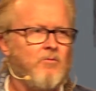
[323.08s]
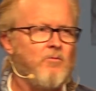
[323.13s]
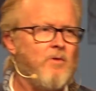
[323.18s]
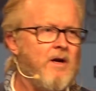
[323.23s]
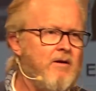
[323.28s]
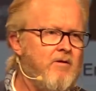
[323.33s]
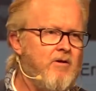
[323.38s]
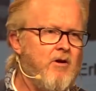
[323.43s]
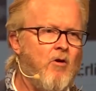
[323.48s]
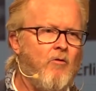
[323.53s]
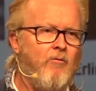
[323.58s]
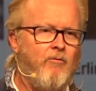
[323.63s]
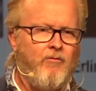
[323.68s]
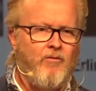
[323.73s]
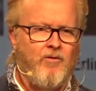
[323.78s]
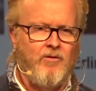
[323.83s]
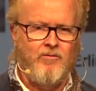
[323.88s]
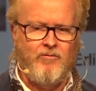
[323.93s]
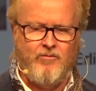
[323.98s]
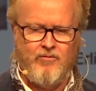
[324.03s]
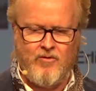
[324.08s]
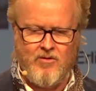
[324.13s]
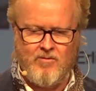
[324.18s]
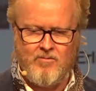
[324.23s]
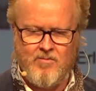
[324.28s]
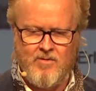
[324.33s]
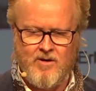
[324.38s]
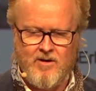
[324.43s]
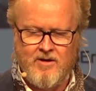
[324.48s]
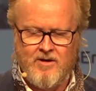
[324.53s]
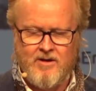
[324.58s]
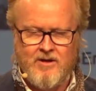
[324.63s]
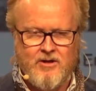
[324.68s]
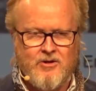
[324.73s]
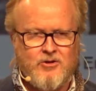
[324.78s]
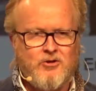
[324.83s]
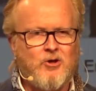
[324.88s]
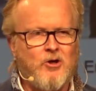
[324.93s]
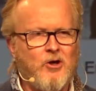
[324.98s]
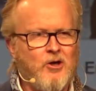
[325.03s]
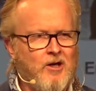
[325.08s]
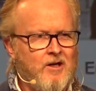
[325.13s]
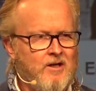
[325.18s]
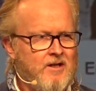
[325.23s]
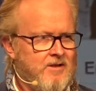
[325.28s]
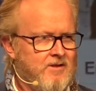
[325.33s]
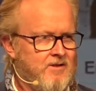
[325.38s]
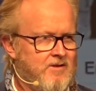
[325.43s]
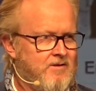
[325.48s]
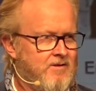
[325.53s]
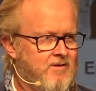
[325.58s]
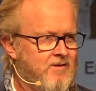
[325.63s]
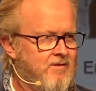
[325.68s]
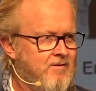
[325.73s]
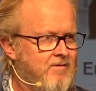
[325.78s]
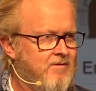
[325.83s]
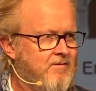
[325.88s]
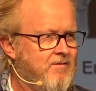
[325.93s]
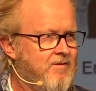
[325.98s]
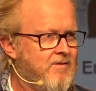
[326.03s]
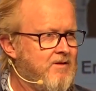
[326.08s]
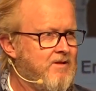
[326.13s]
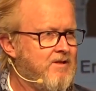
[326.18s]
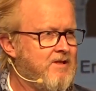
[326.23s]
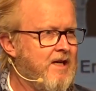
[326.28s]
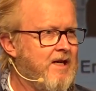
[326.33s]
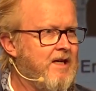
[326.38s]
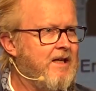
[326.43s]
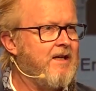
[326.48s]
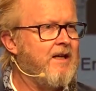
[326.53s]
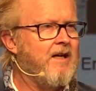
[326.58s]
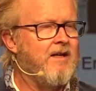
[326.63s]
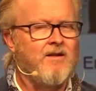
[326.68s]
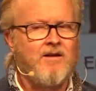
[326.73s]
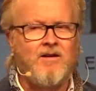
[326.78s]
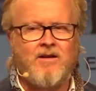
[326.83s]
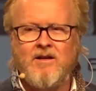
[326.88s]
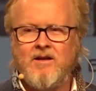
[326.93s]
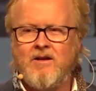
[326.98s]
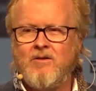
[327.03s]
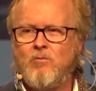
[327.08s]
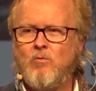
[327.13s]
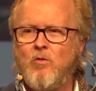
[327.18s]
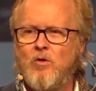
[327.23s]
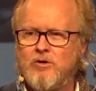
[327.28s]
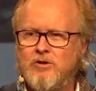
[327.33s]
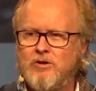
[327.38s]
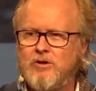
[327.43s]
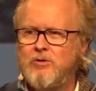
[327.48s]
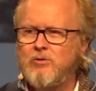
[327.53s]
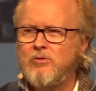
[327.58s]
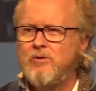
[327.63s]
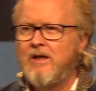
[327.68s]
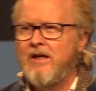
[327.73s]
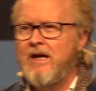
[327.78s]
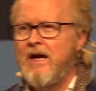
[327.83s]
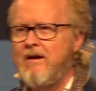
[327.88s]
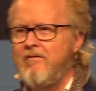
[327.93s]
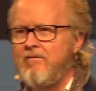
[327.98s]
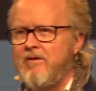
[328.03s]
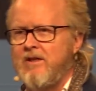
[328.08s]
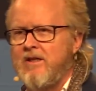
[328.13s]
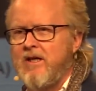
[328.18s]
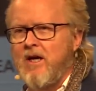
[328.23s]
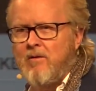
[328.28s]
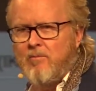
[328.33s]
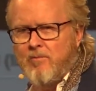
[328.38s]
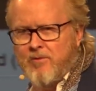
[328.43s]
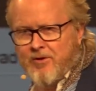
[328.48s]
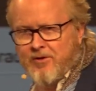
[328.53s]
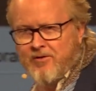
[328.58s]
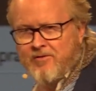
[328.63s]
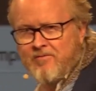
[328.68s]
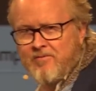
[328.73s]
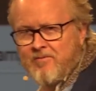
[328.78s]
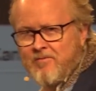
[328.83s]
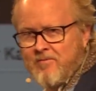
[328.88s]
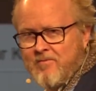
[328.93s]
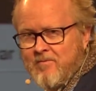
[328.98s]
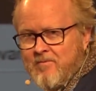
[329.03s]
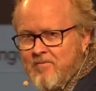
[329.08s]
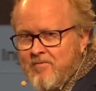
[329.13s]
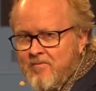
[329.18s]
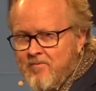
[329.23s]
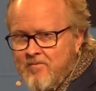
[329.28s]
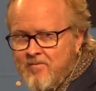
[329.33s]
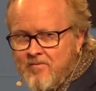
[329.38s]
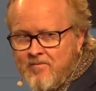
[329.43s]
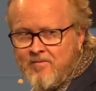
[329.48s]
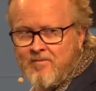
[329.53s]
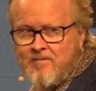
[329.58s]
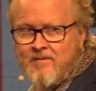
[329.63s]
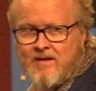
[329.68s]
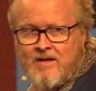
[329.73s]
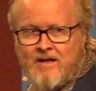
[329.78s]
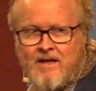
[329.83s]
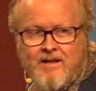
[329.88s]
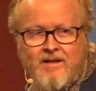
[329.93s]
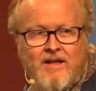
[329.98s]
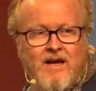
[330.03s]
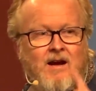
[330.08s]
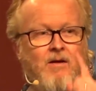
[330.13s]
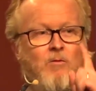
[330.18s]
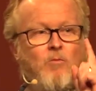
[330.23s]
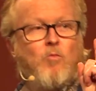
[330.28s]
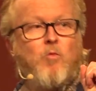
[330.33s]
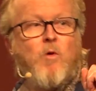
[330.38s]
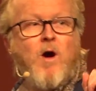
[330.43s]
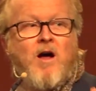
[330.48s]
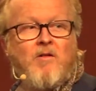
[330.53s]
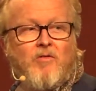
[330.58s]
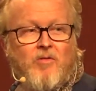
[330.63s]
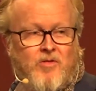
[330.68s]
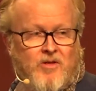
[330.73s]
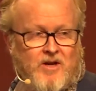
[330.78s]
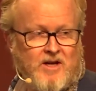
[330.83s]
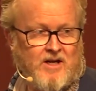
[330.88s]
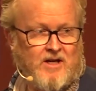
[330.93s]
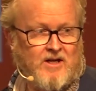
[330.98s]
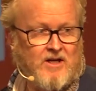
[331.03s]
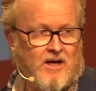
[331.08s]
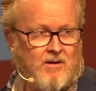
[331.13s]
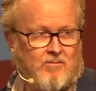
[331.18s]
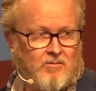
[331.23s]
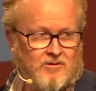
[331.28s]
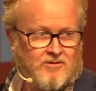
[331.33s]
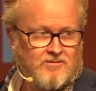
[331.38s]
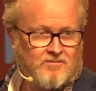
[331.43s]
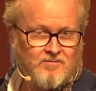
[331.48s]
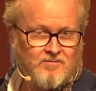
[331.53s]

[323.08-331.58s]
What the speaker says: very often from journalists saying that, what do they have in common? And they have one thing in common,